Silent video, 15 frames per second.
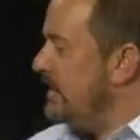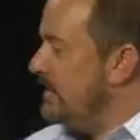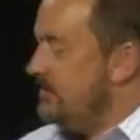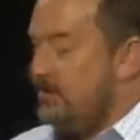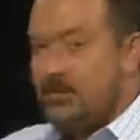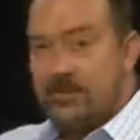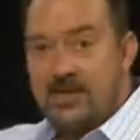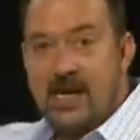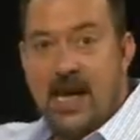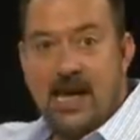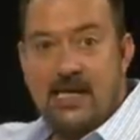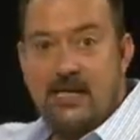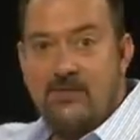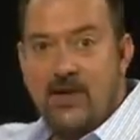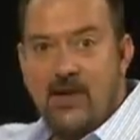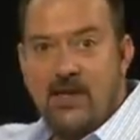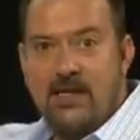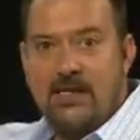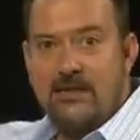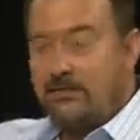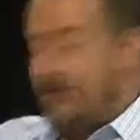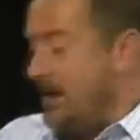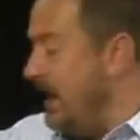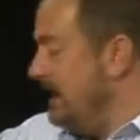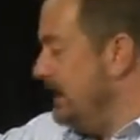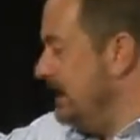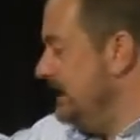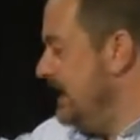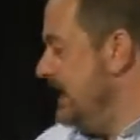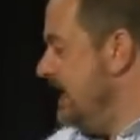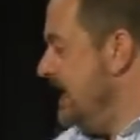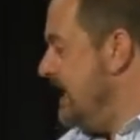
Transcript: here, which was the end of our fly lead,